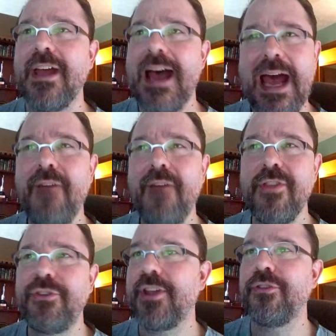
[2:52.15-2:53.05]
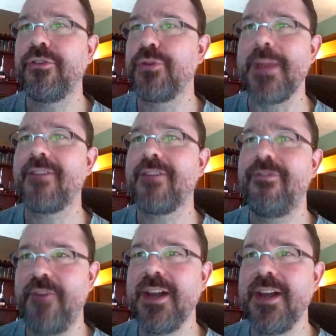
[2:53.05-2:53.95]
have the sense to make
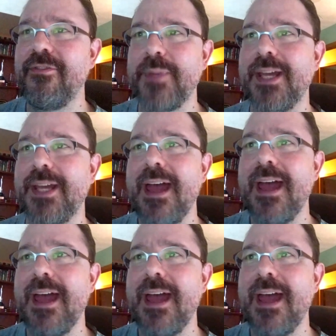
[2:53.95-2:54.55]
fun of me